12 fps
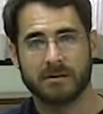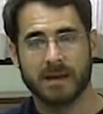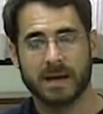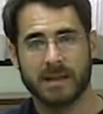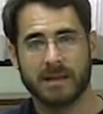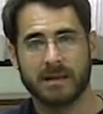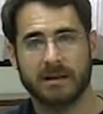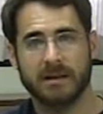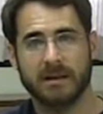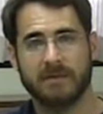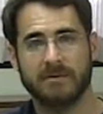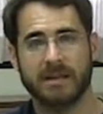then
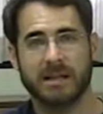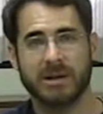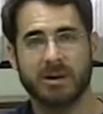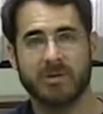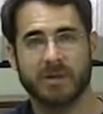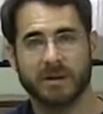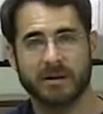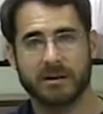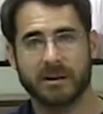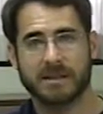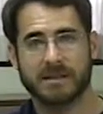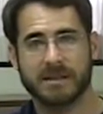leave E open,
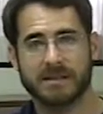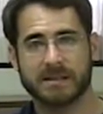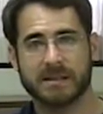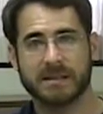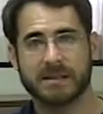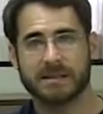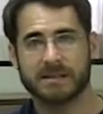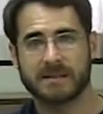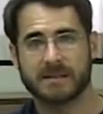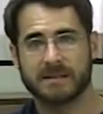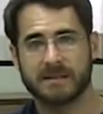and it sounds like this.